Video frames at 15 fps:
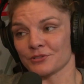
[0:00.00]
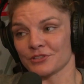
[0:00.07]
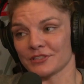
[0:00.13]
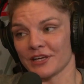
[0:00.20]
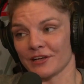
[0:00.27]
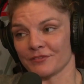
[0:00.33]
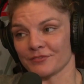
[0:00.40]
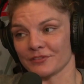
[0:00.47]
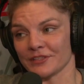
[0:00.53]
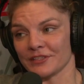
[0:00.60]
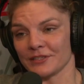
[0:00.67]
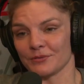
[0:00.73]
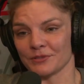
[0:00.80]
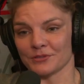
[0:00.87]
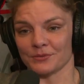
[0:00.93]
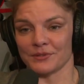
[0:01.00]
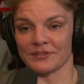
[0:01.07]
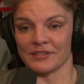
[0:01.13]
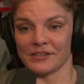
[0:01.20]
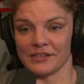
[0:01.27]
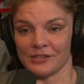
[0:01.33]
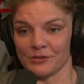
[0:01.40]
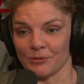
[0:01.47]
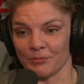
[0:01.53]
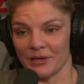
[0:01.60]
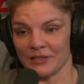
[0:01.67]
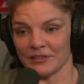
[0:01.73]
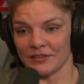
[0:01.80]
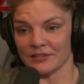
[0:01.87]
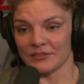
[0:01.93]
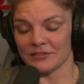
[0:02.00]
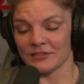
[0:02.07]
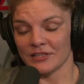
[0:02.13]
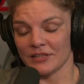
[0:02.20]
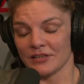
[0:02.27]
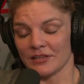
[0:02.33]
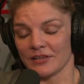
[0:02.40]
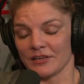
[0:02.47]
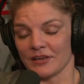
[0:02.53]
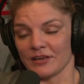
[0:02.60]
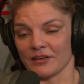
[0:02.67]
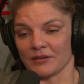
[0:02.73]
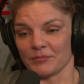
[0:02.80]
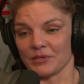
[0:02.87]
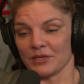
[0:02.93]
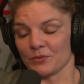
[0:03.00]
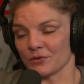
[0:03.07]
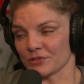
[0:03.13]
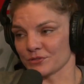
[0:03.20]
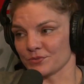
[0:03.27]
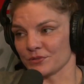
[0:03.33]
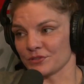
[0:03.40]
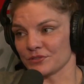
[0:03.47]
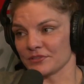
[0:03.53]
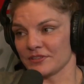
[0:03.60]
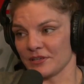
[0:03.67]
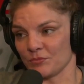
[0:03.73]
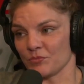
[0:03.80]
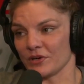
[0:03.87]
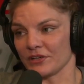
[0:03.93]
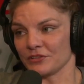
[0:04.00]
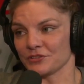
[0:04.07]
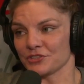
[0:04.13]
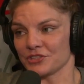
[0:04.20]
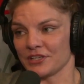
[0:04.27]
carefully. He works with Tinquinho Mendez, and he works with Tim Welch.